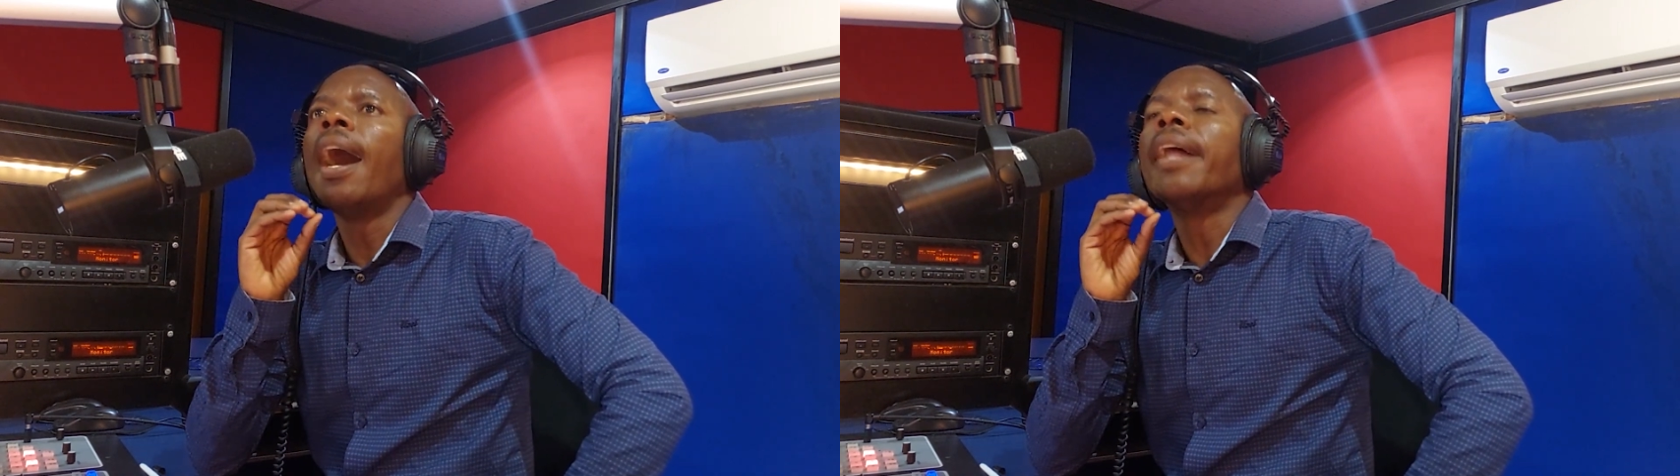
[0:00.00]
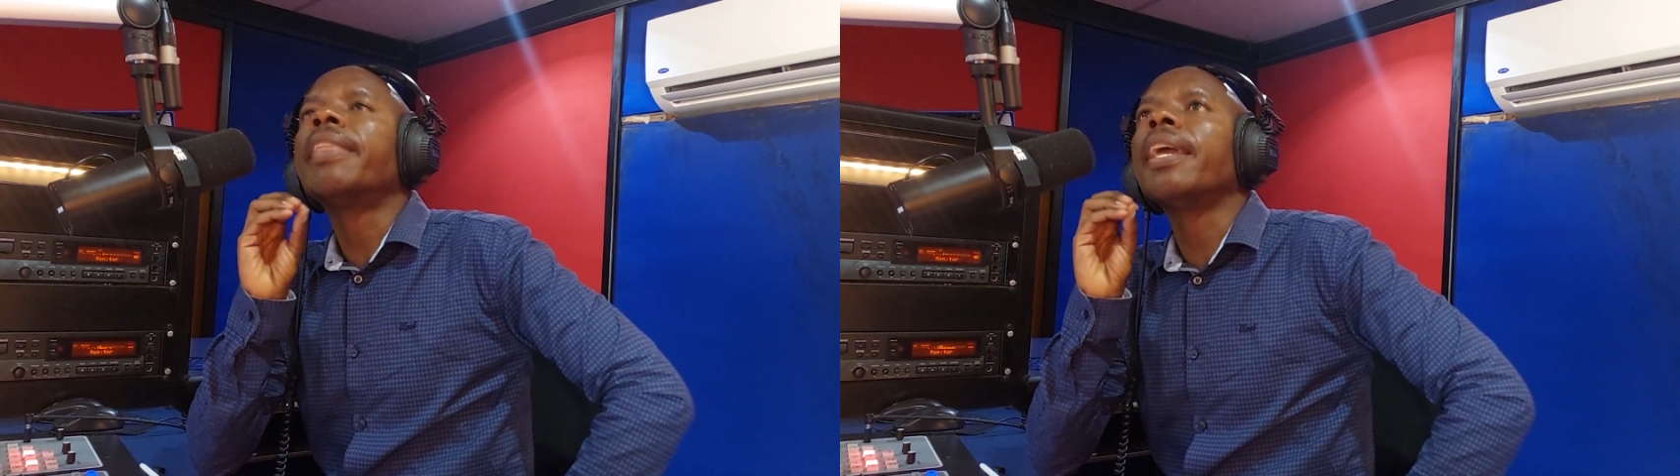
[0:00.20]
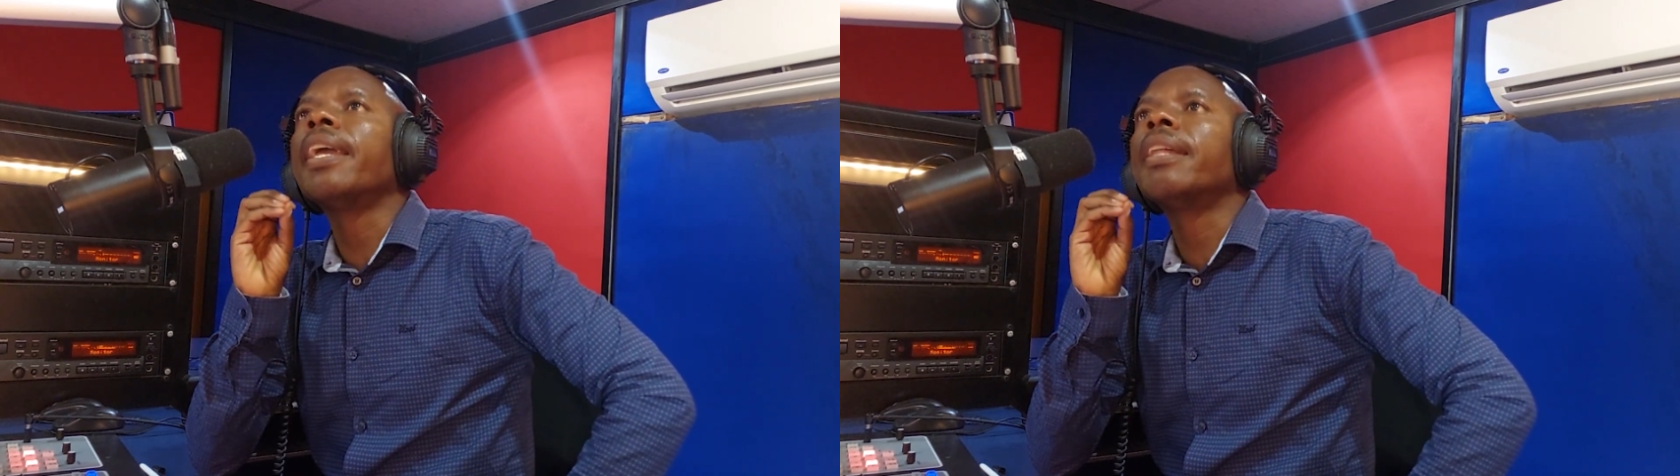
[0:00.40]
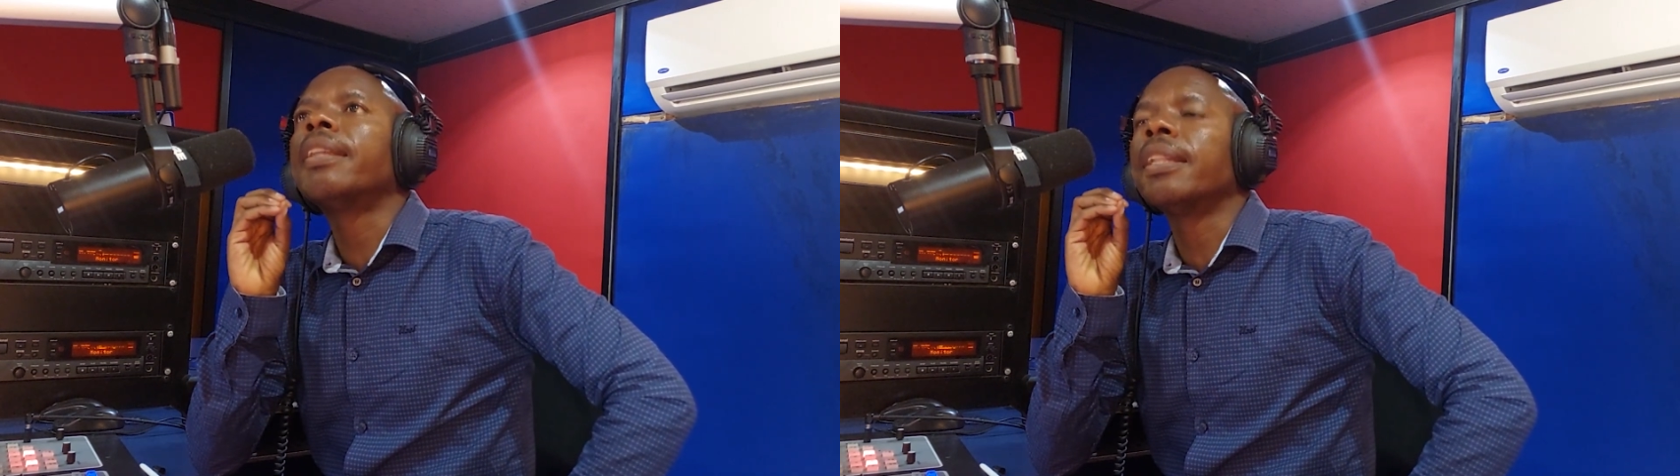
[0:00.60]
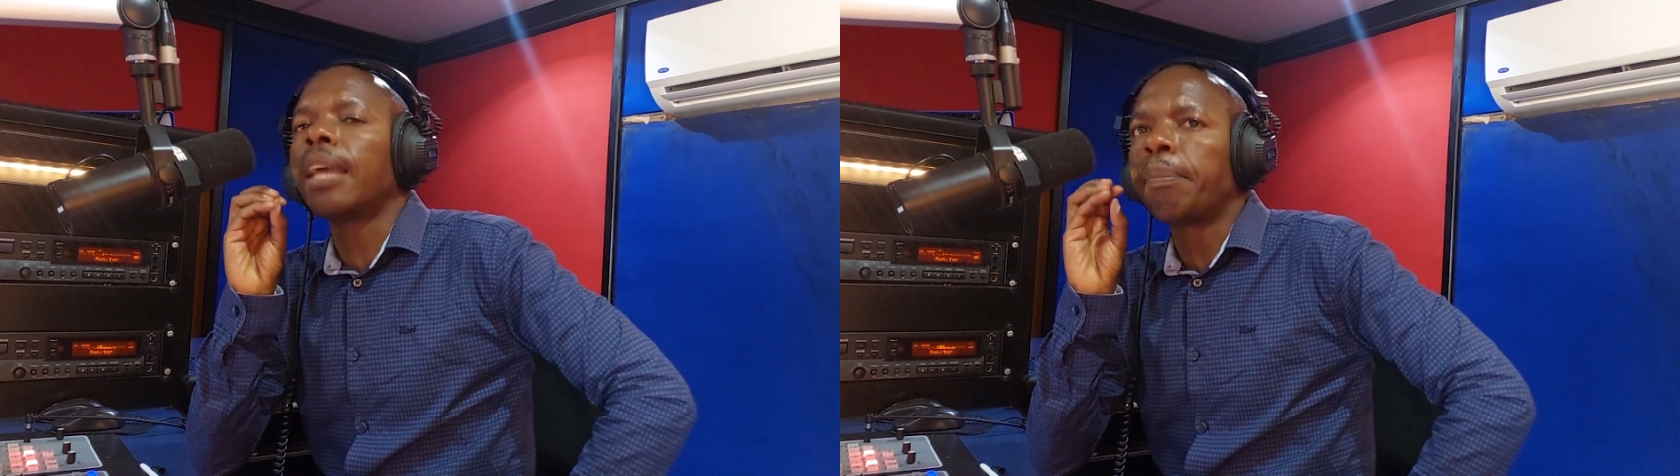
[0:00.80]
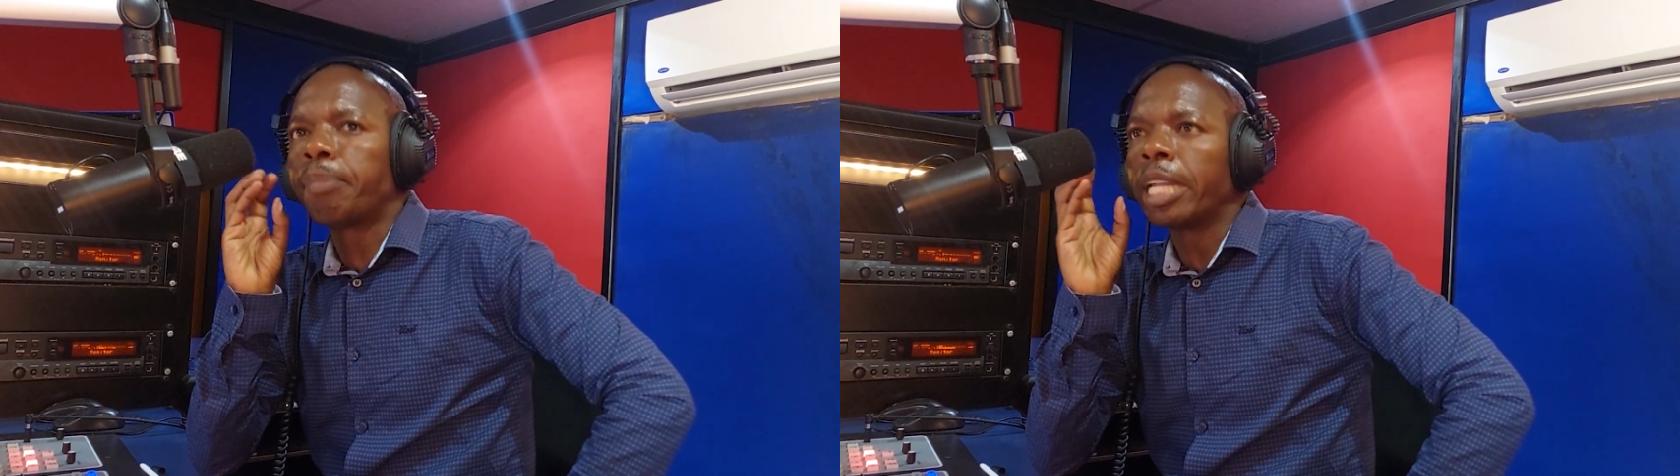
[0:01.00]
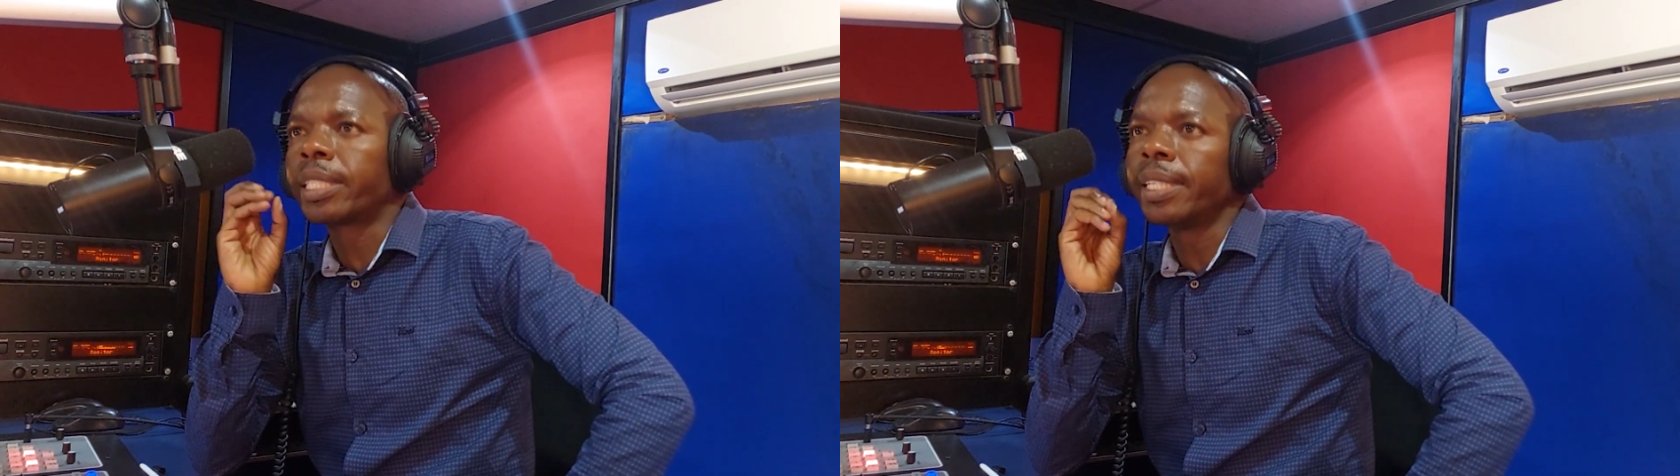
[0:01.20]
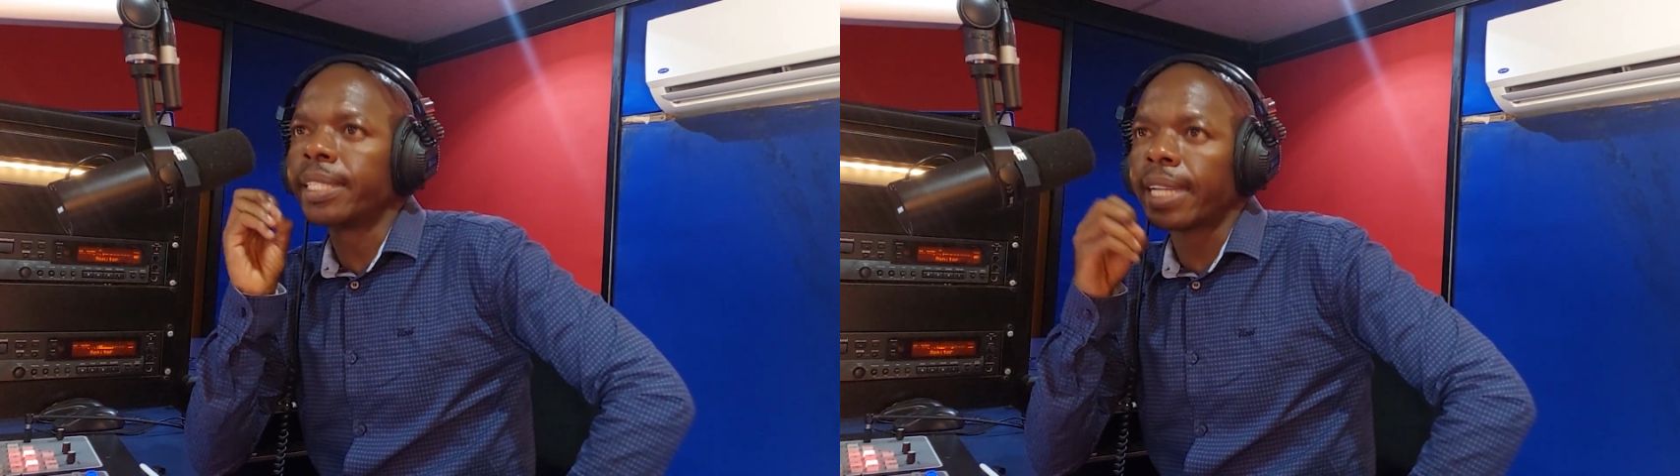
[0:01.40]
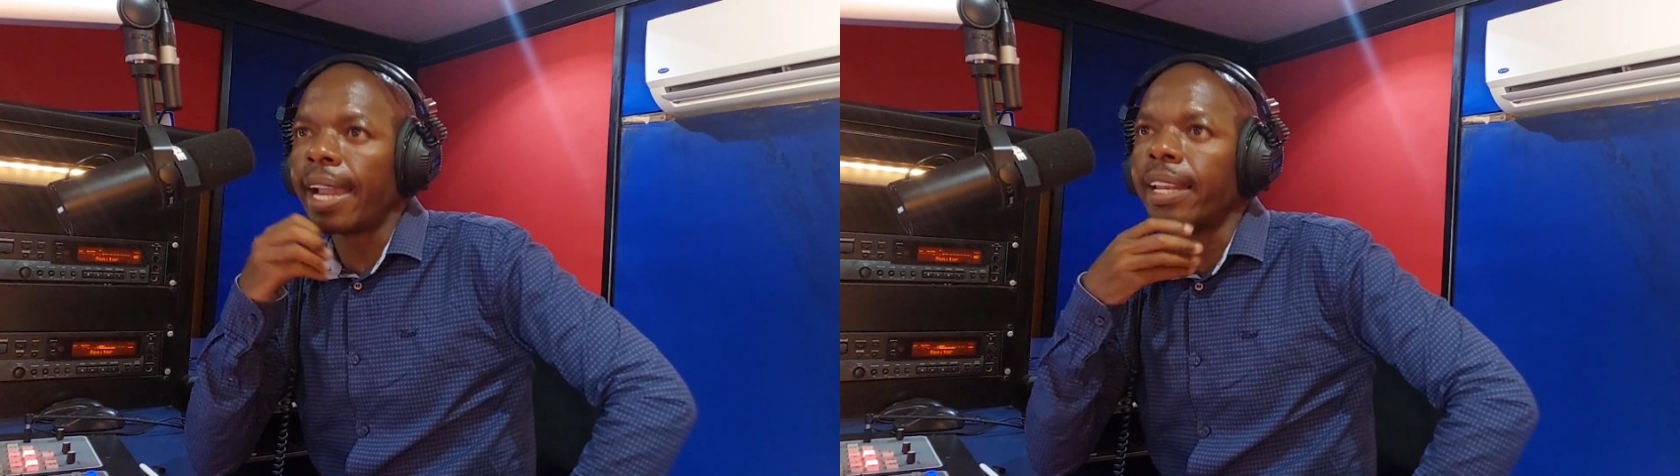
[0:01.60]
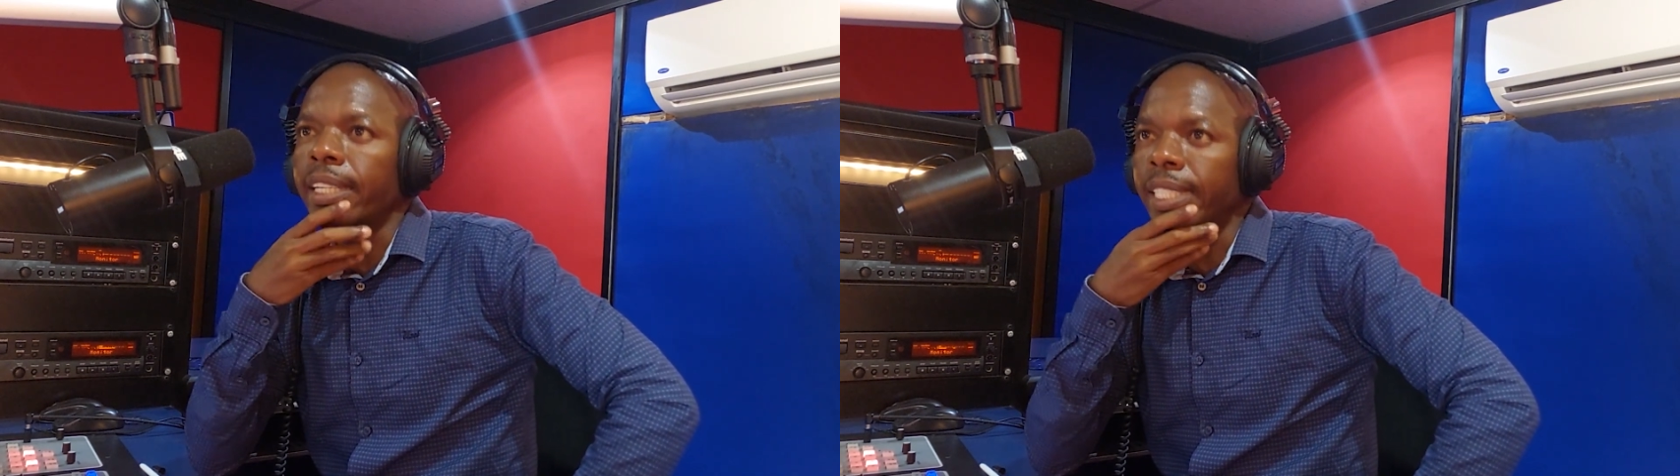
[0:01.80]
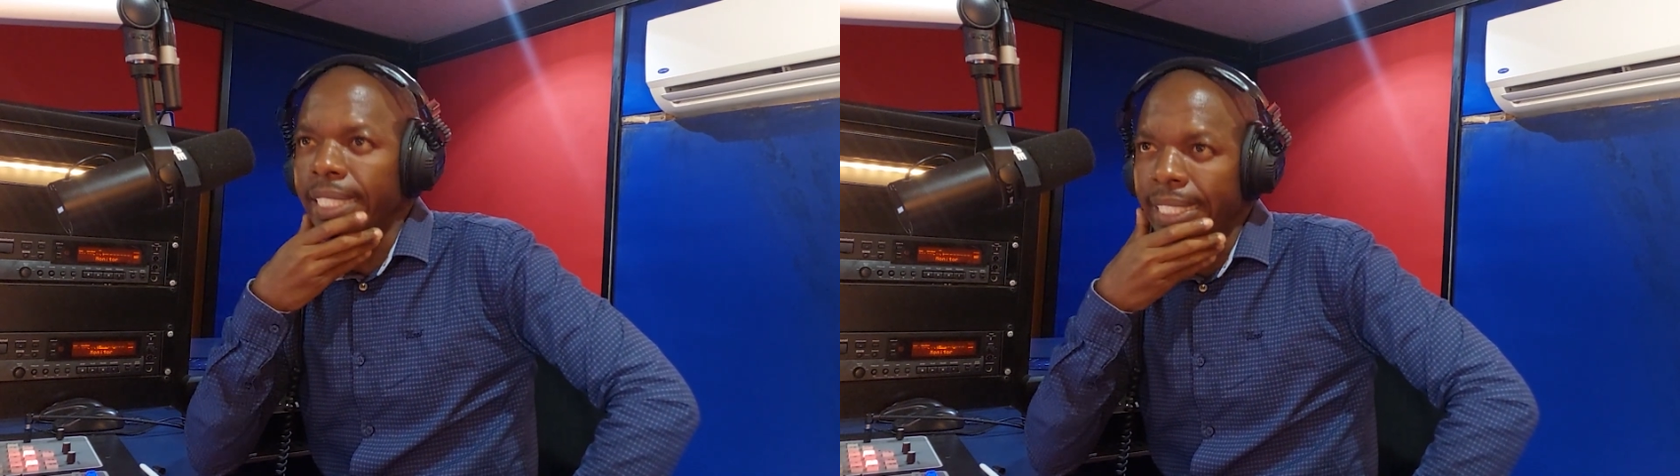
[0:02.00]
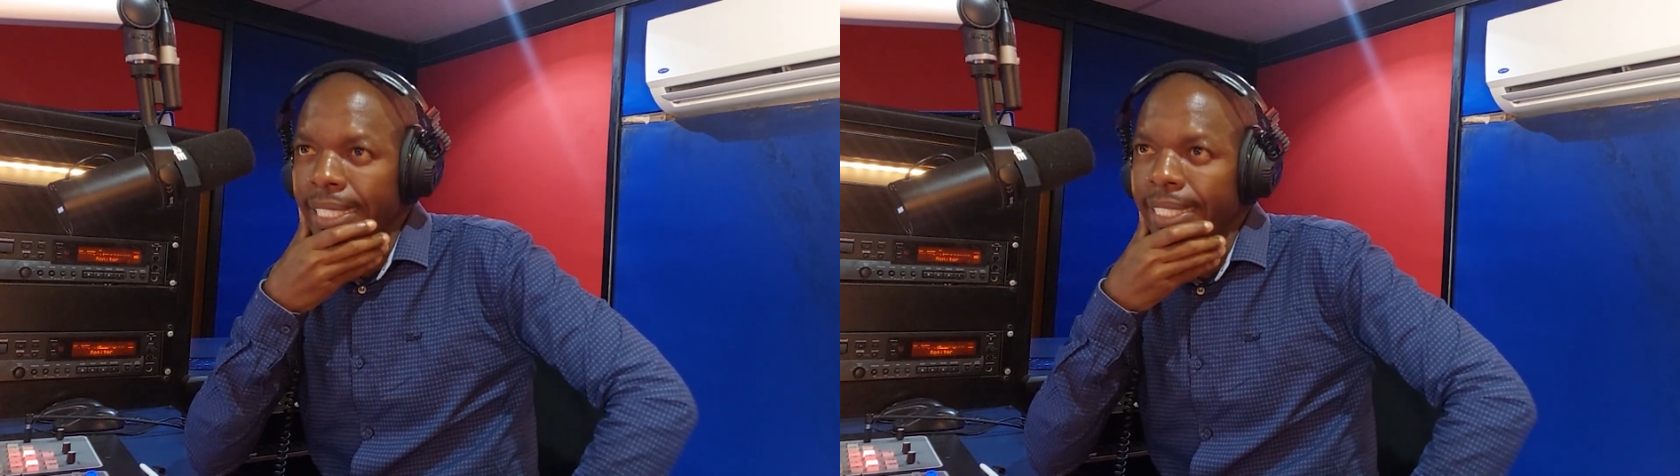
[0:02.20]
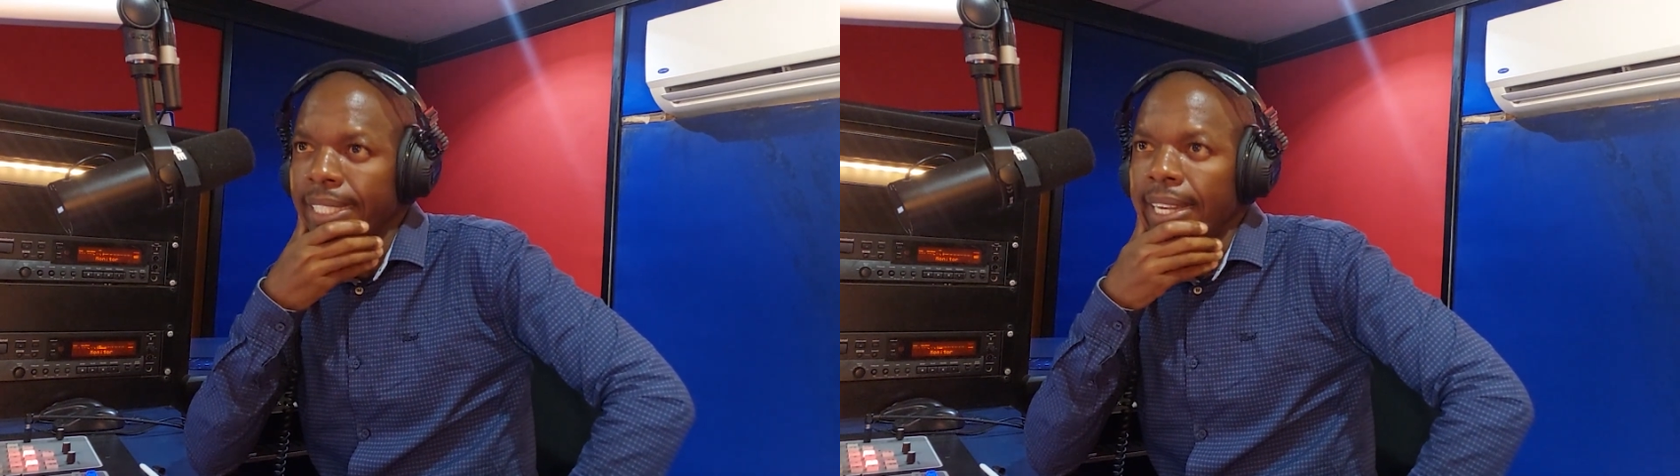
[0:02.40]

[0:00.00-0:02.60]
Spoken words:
They are based in China teaching